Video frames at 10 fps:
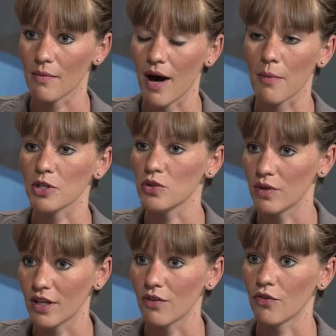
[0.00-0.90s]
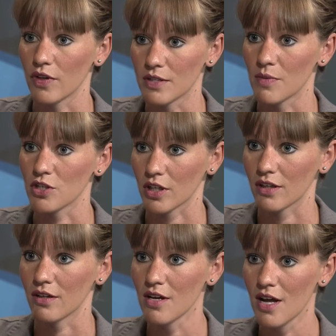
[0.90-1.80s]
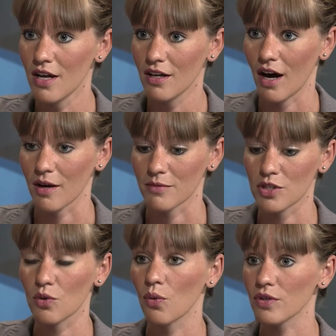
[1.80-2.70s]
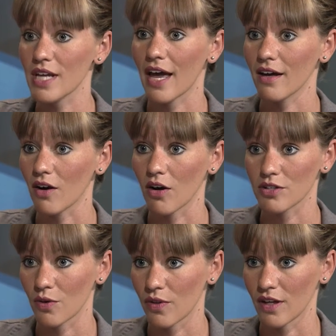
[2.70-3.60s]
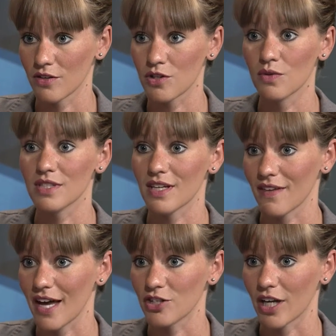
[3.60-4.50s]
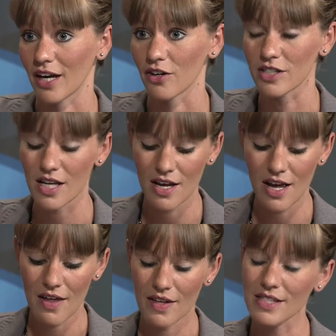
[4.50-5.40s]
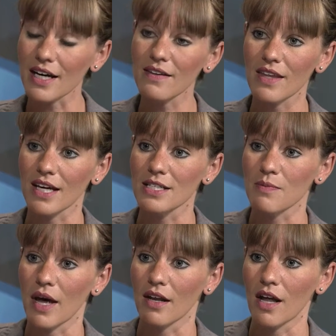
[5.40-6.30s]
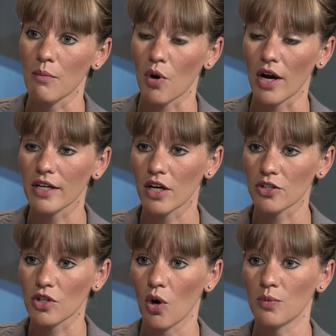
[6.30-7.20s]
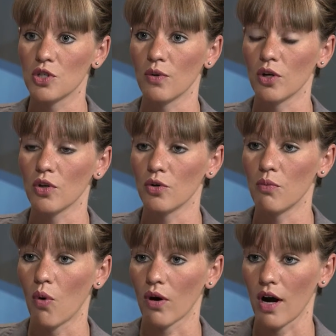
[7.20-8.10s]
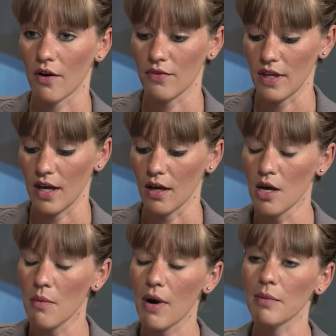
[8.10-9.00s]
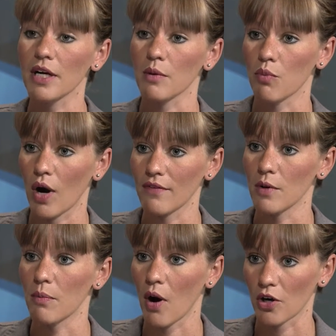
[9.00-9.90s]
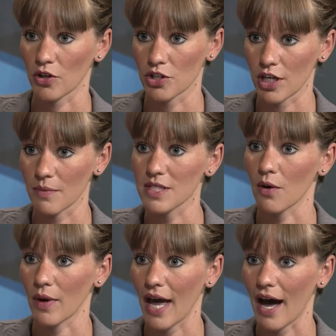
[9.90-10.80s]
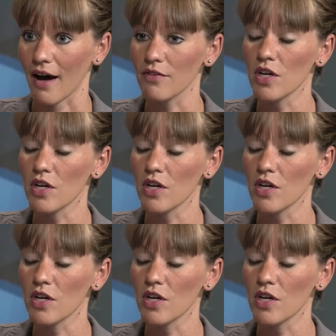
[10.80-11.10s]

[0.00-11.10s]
opportunity for these Michigan schools and also the students and the educators. The second thing has been broadening our scope to include more of the public and private partnerships that we have.